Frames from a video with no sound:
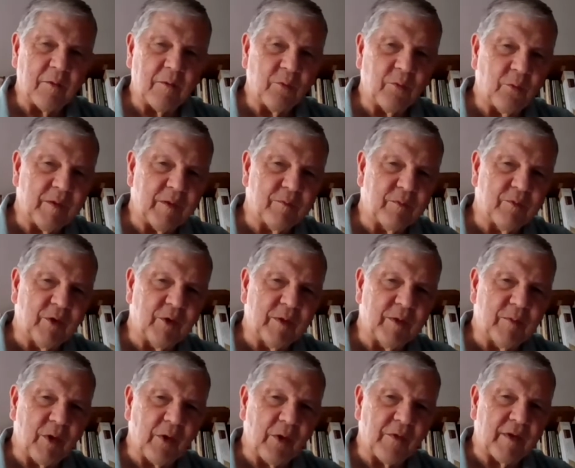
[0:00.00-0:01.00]
We
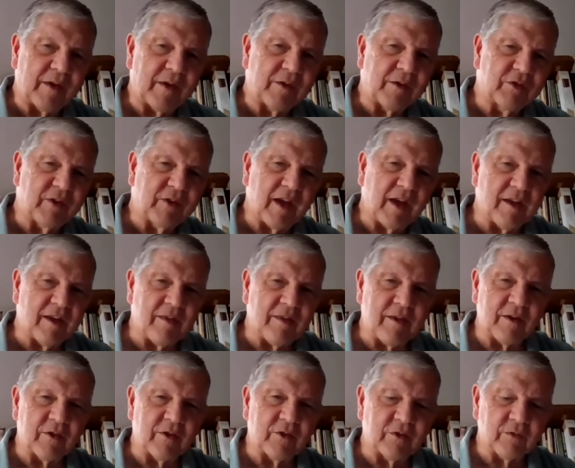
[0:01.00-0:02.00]
both understand
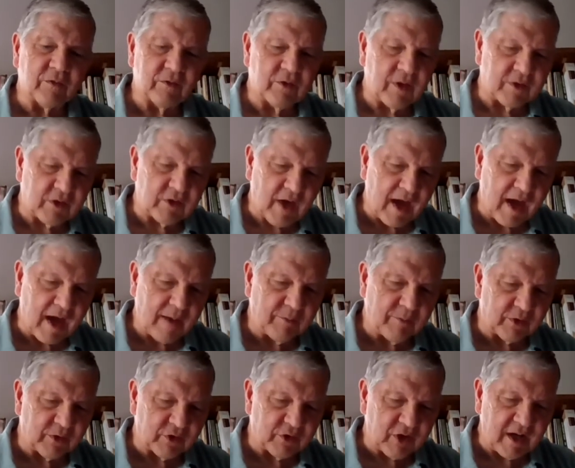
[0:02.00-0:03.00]
the times
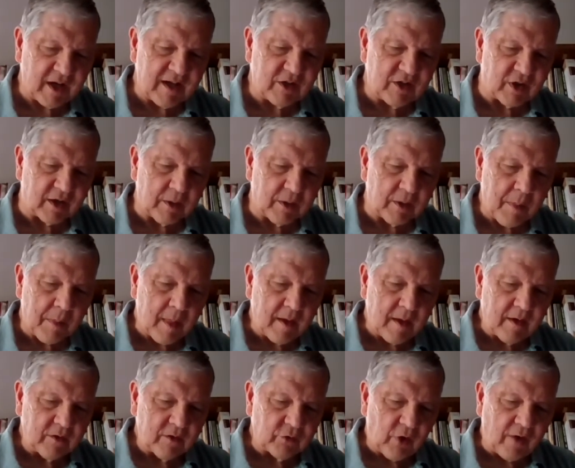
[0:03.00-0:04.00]
are changing.
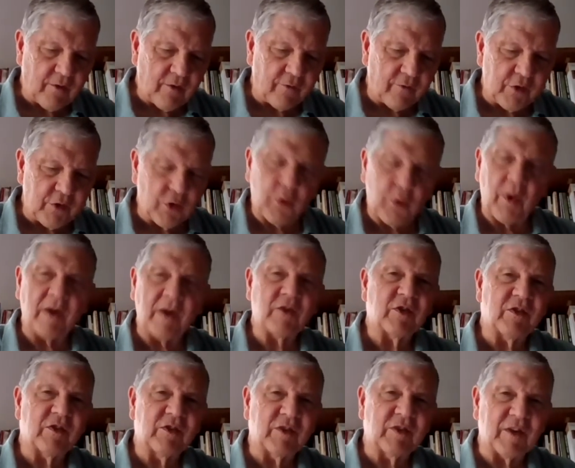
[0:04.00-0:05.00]
So I have a few
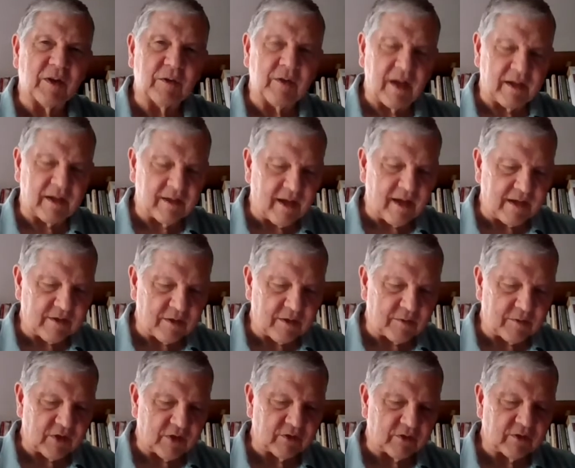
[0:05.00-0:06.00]
questions here I'd like to
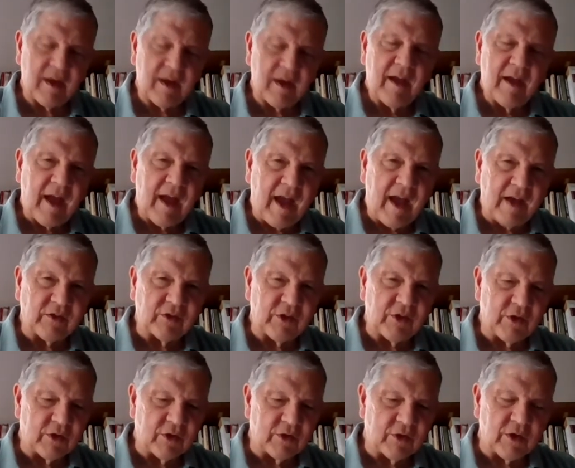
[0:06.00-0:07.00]
just ask
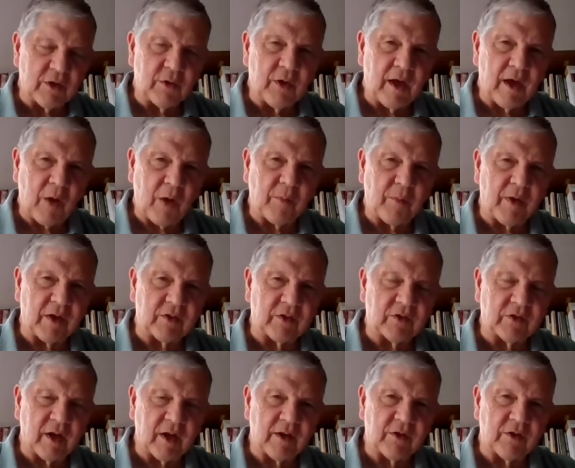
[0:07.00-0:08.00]
you to help us
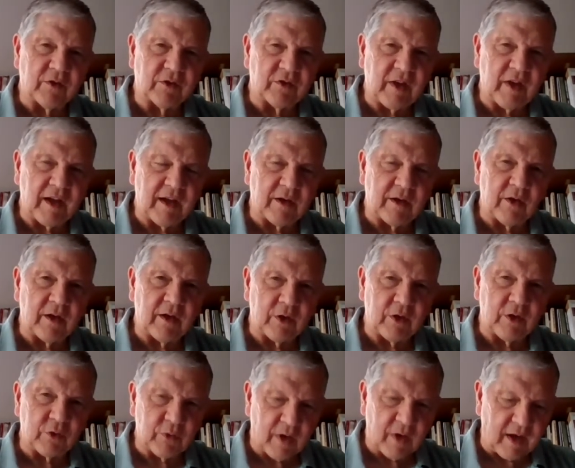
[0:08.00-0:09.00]
understand and
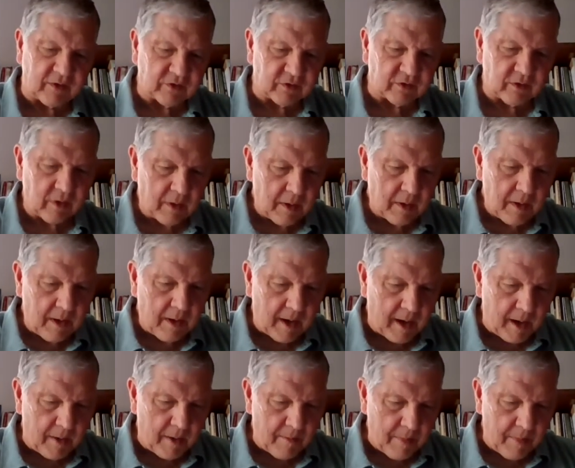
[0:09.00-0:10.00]
address.
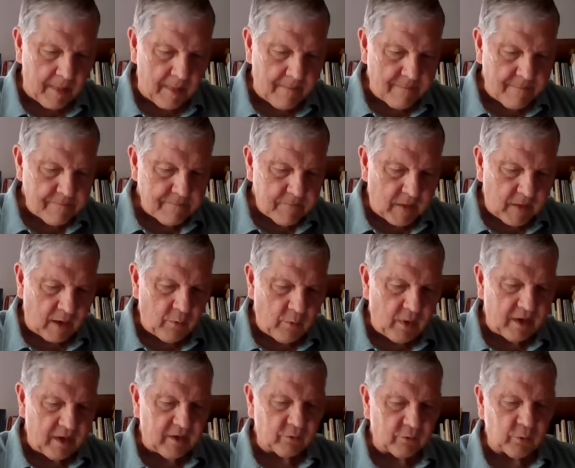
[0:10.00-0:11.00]
I
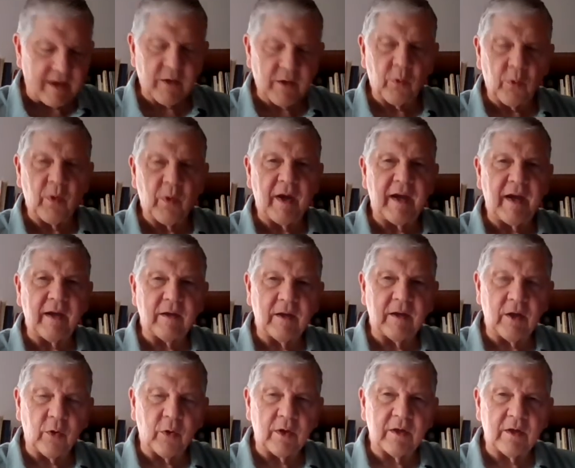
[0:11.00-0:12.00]
want to right away,
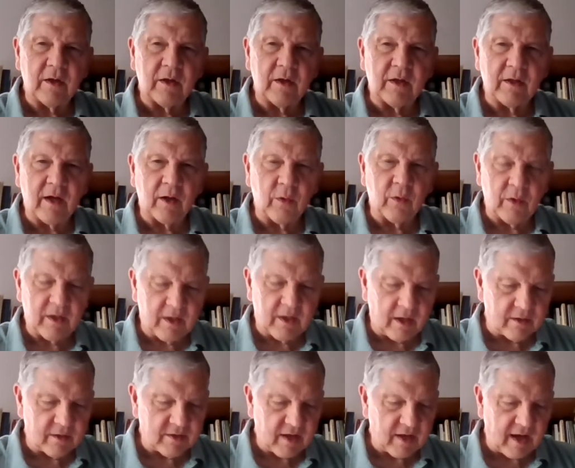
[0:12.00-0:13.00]
in
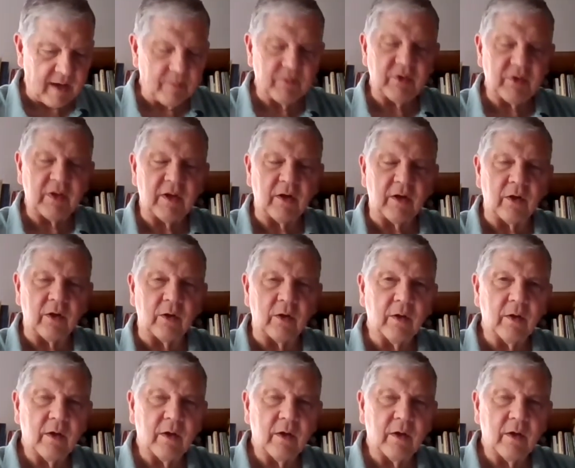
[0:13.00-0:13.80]
our times here